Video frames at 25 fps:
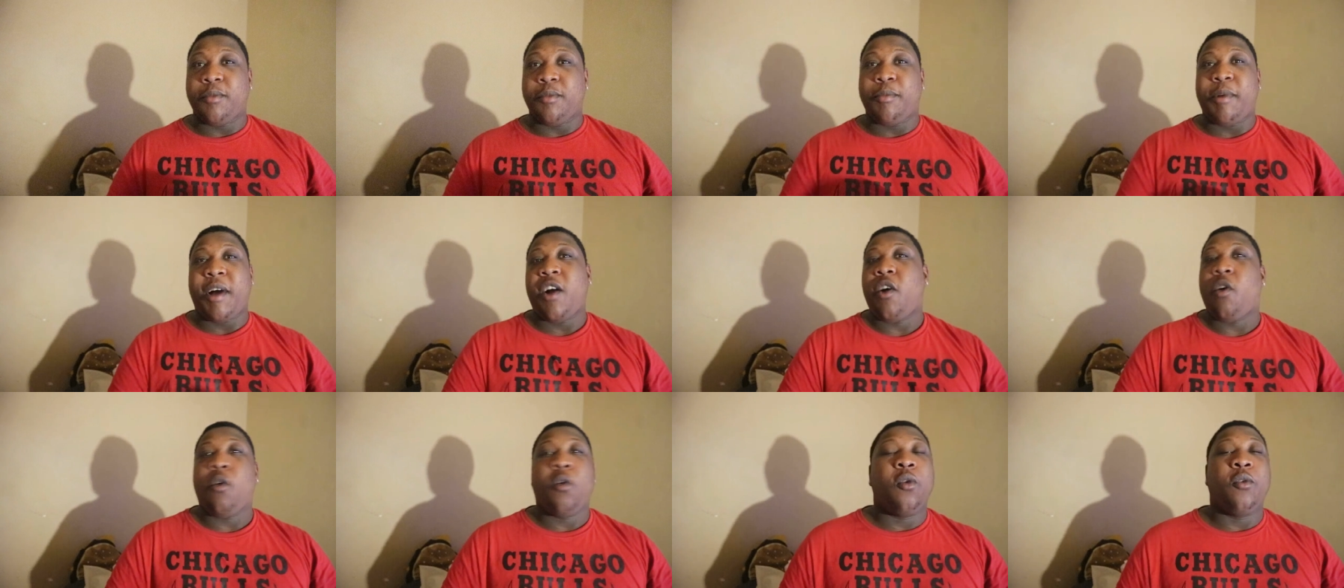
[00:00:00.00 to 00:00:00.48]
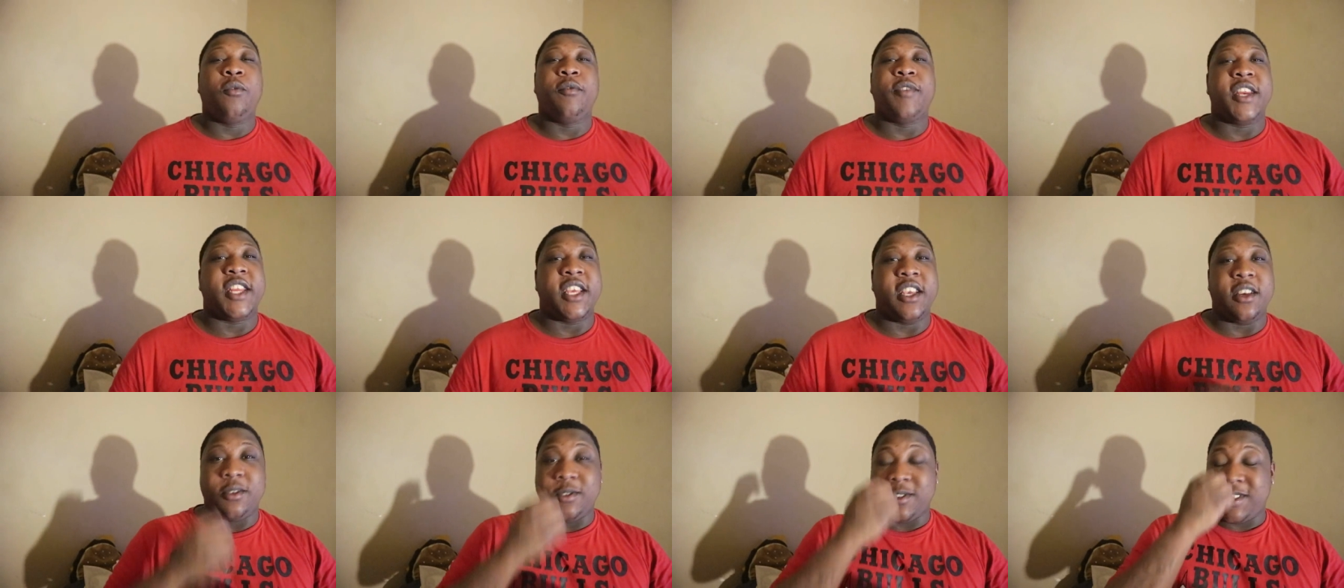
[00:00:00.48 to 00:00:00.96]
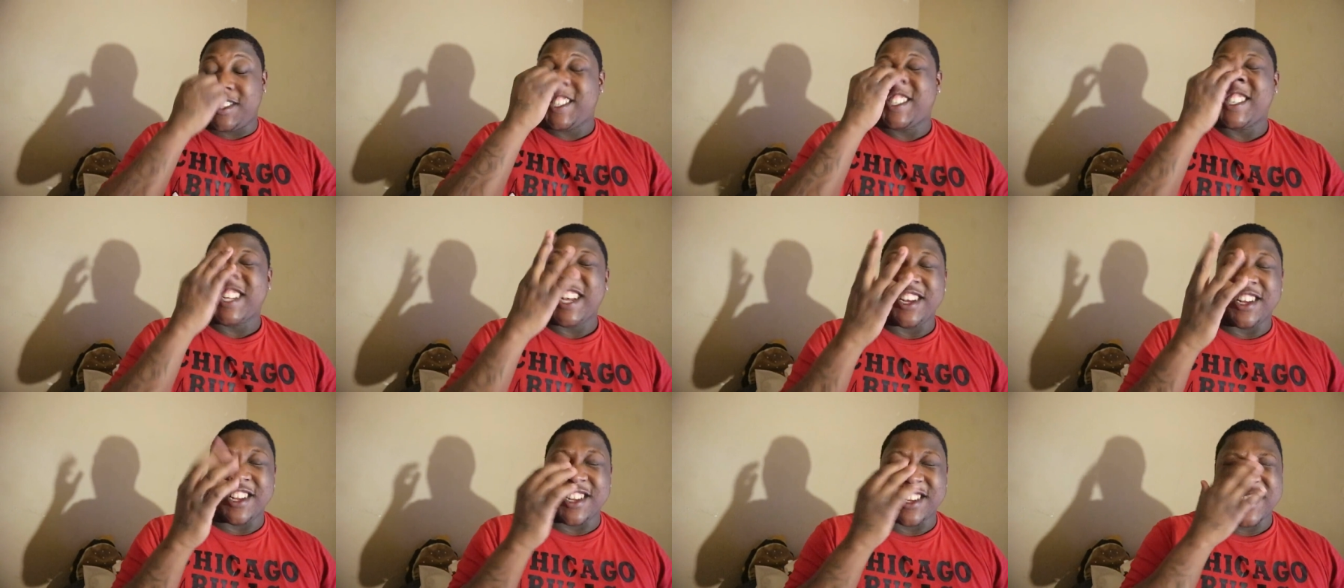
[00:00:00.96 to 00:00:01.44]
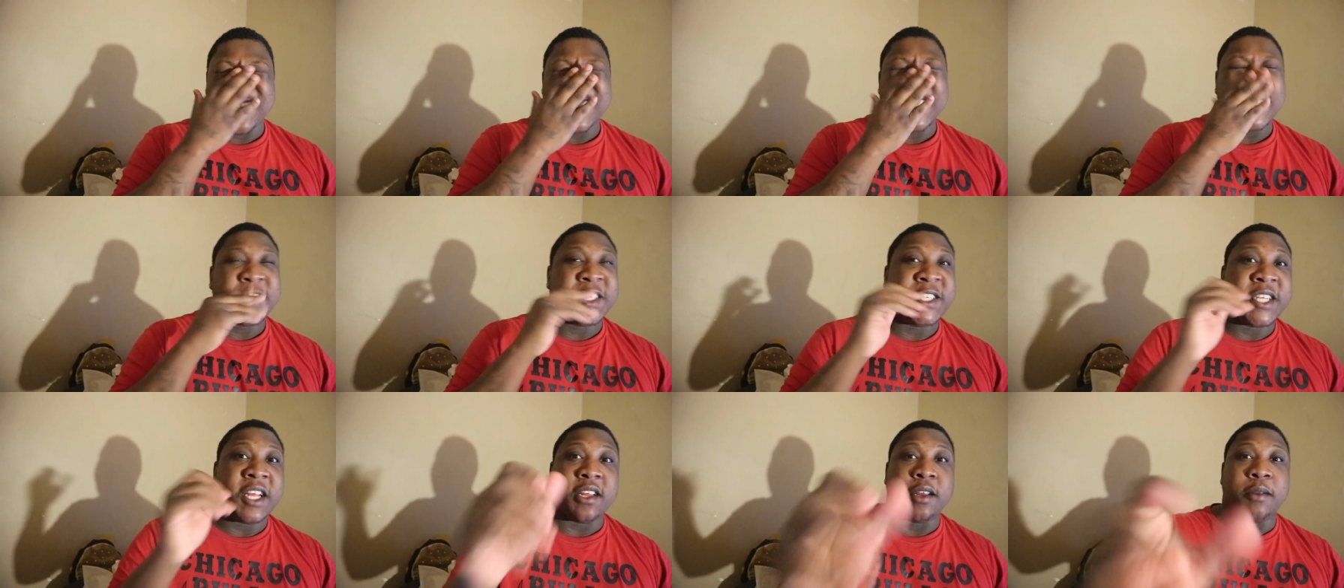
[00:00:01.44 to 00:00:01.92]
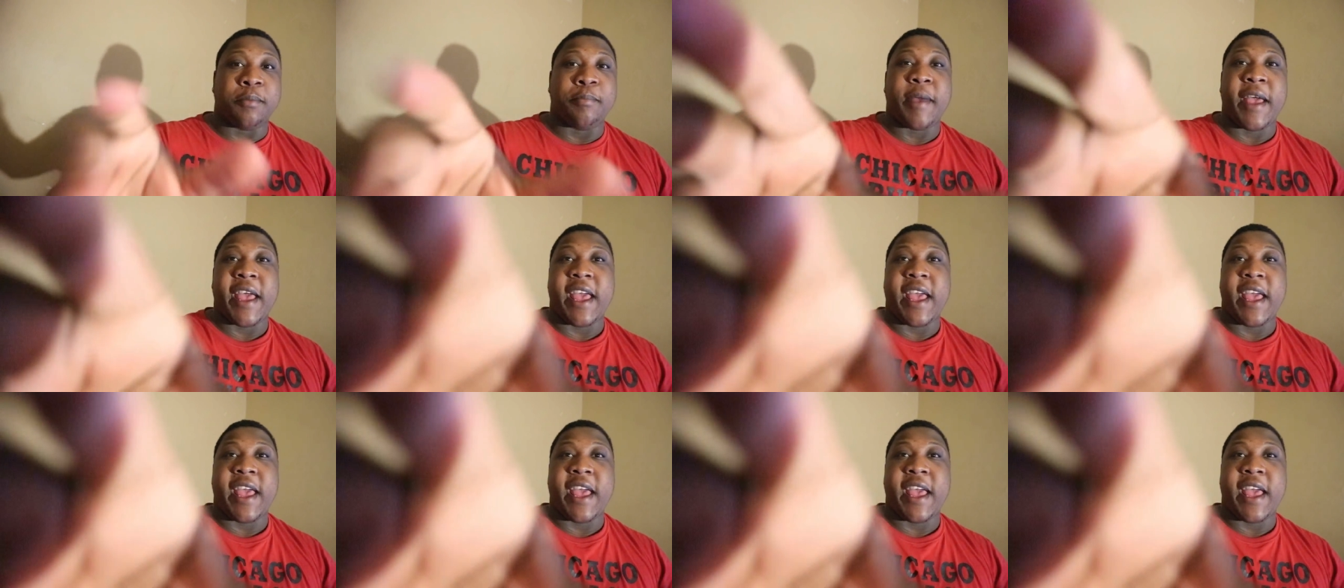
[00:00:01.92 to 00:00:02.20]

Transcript: So my old videos suck, suck